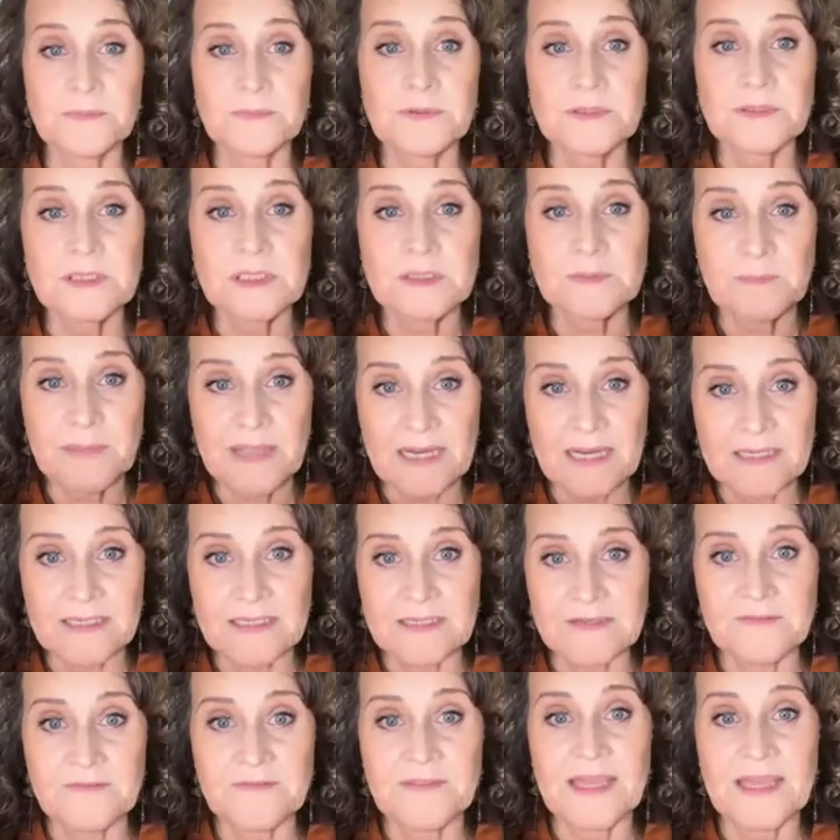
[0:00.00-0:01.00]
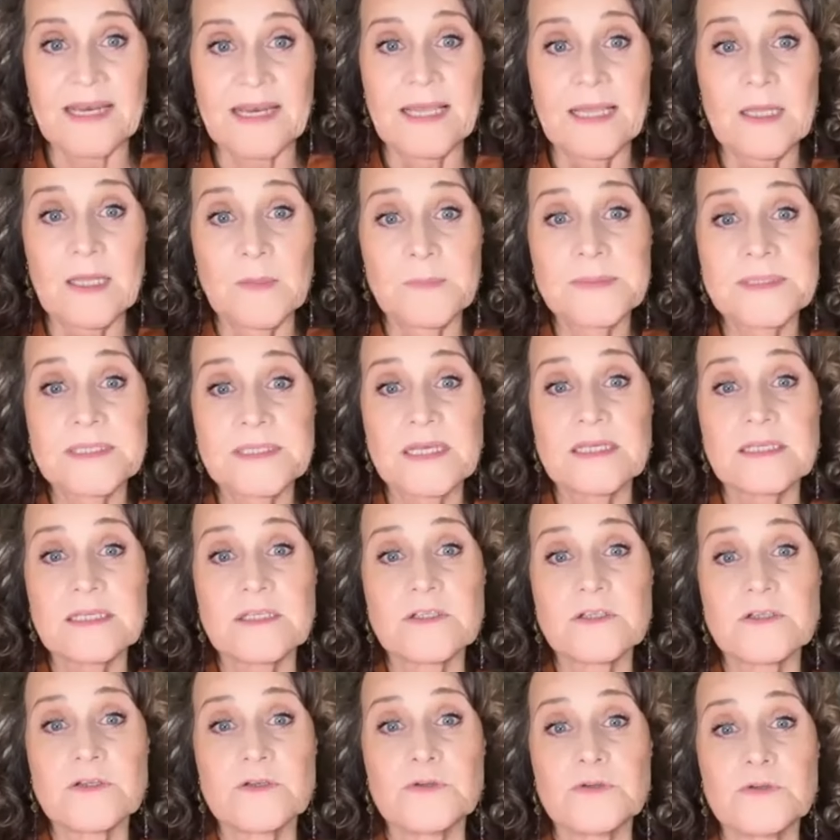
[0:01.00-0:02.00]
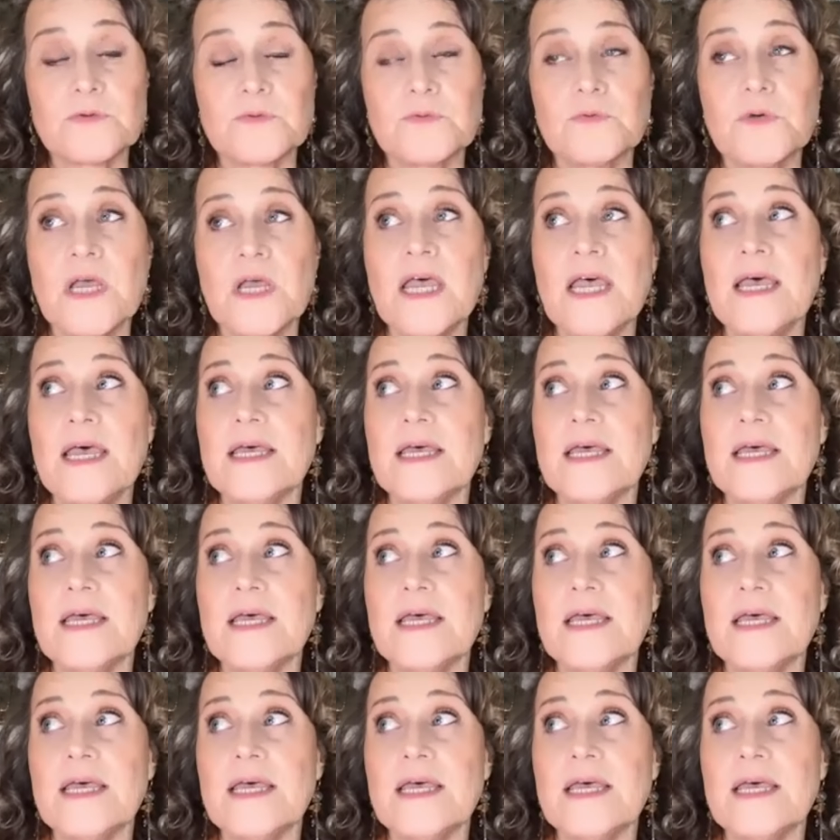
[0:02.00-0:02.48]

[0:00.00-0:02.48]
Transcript: perspective that helps us to